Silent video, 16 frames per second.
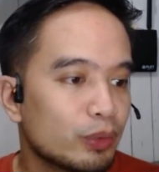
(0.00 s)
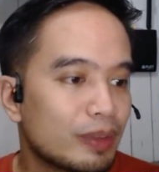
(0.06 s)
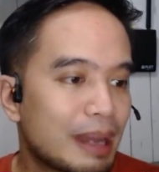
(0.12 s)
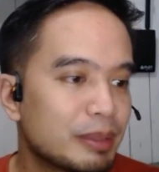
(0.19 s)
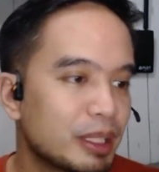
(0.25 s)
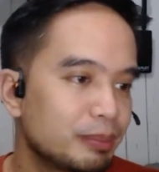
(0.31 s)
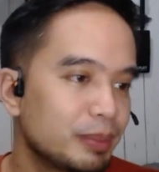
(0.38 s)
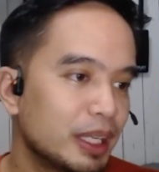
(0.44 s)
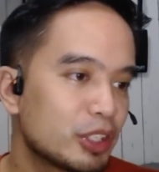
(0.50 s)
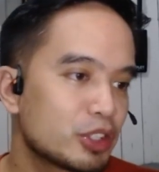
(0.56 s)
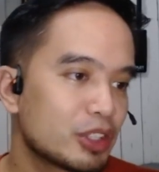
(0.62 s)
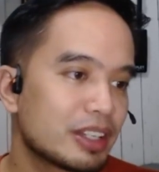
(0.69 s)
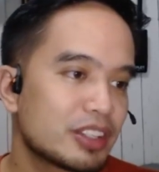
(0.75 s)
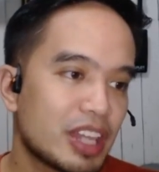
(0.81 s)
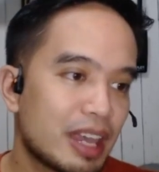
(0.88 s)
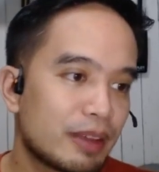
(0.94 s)

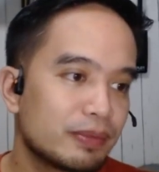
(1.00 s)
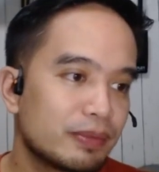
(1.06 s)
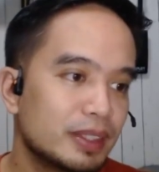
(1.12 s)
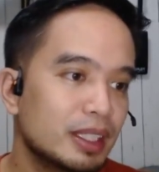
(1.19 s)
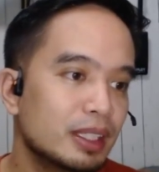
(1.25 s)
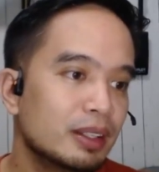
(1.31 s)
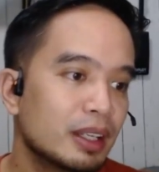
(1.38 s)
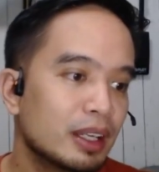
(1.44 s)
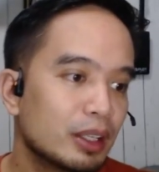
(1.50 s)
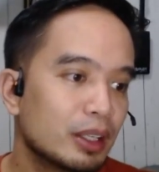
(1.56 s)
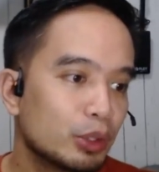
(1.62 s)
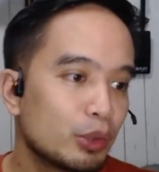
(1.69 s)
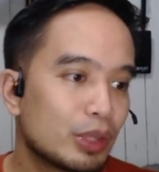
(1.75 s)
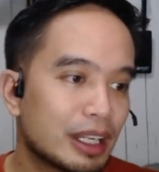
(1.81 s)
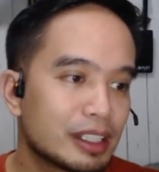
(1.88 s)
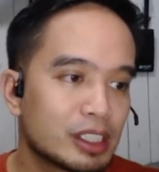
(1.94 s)

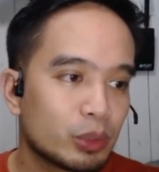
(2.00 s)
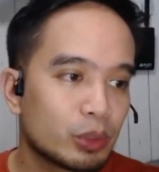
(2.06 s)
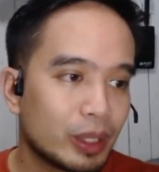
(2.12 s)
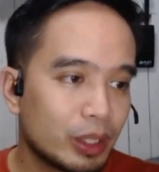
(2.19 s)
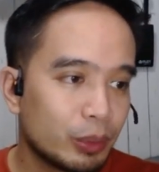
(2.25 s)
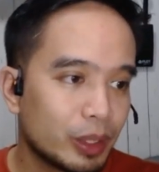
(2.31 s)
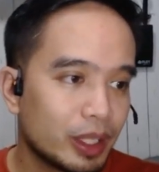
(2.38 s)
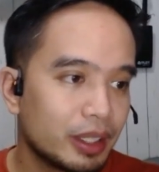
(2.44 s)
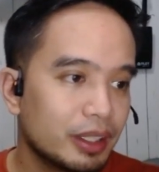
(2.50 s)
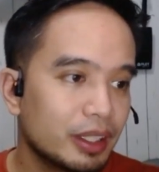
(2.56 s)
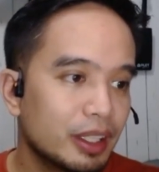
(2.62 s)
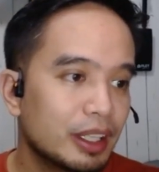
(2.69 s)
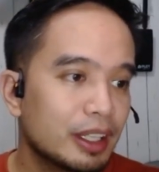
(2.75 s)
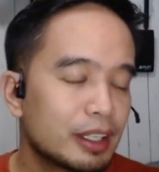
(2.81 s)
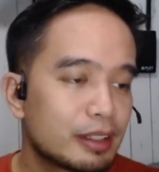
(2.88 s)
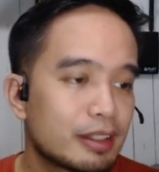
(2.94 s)
vab.ph/ft2021
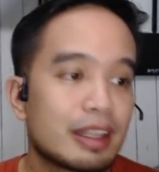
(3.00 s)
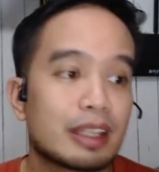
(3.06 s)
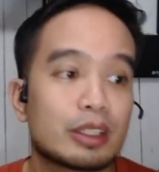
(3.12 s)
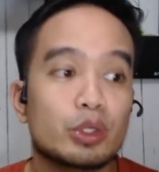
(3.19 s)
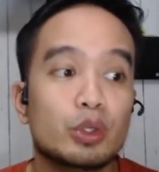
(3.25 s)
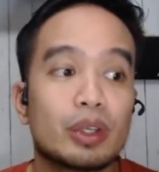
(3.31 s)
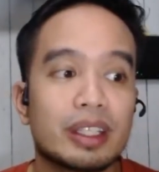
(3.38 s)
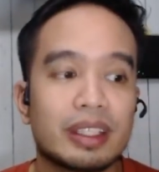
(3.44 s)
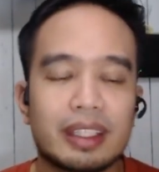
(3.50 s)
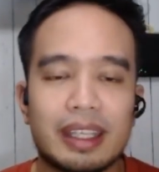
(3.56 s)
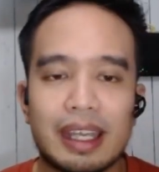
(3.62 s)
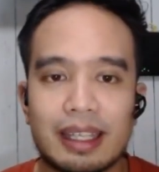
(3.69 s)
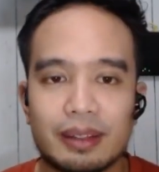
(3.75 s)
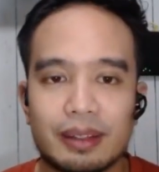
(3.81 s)
so that you can